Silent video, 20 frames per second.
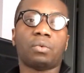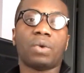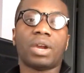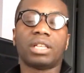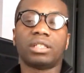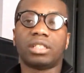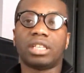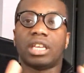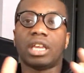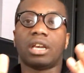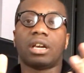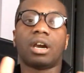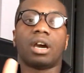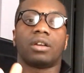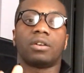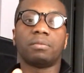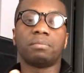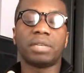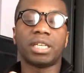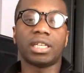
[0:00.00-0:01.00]
when the
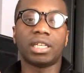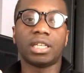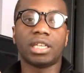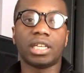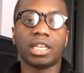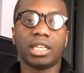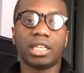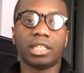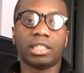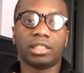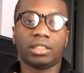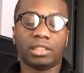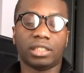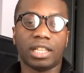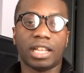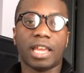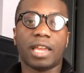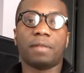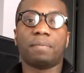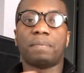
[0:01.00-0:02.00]
economy is
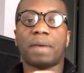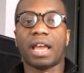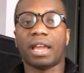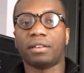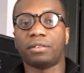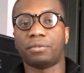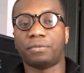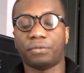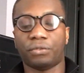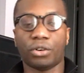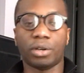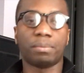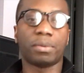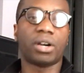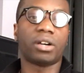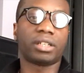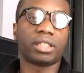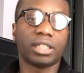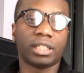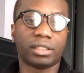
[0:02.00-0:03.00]
led by the free
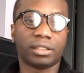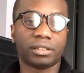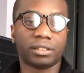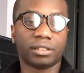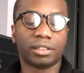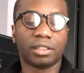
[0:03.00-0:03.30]
market?